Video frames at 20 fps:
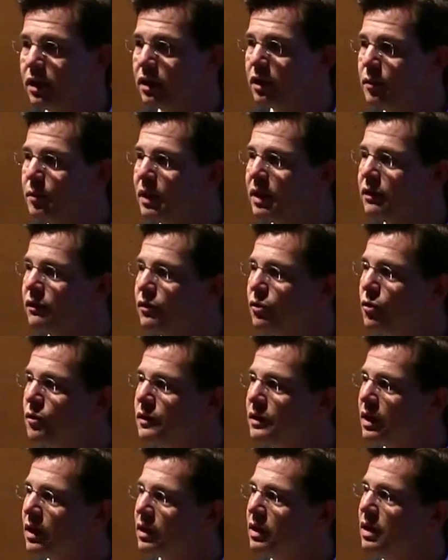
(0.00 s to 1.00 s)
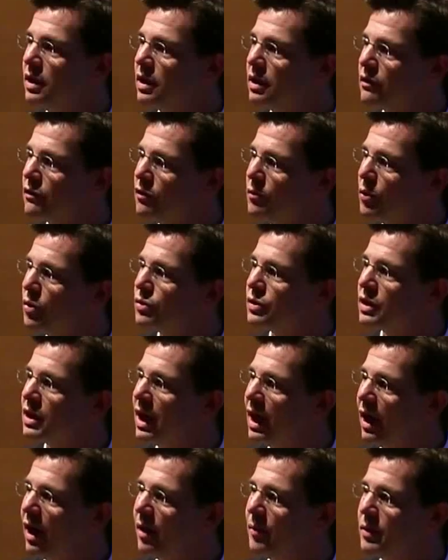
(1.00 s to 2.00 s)
And the MAN2 technique is the most
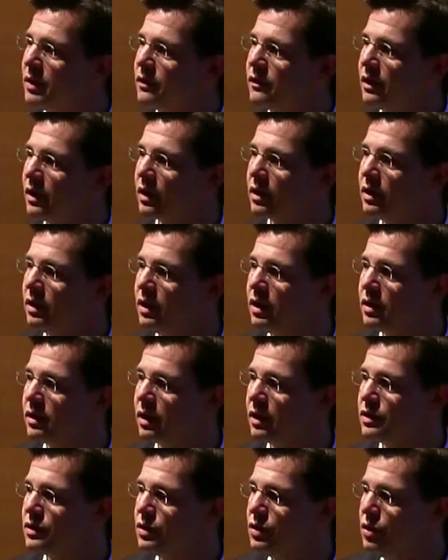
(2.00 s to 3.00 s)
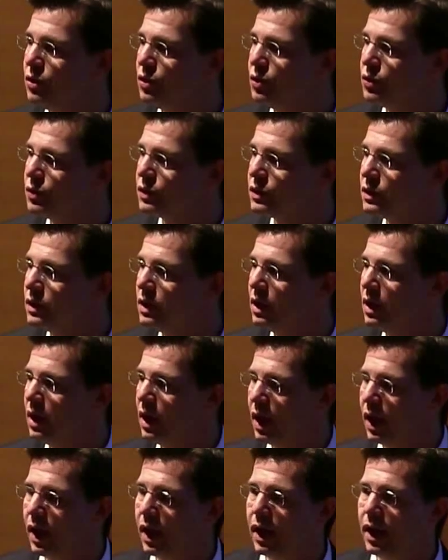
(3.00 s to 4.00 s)
common technique that's used
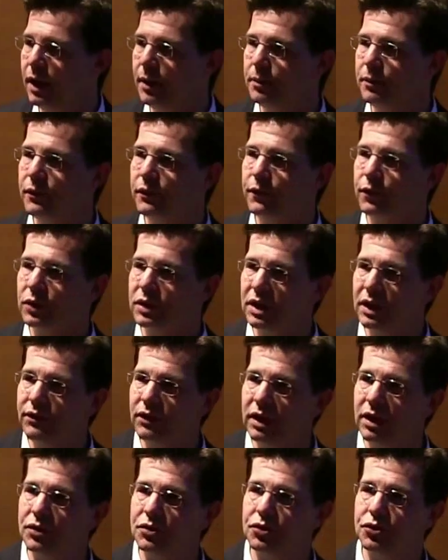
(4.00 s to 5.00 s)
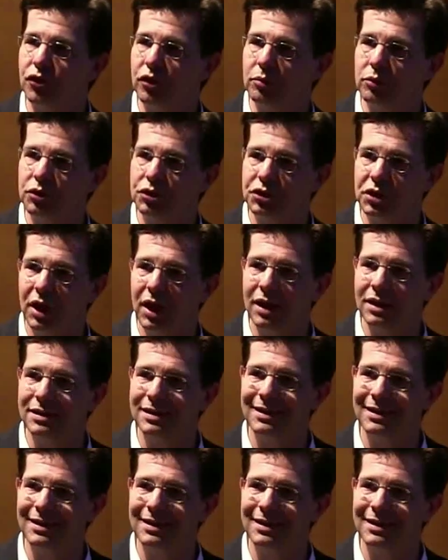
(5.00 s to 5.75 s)
for giving intradermal shots.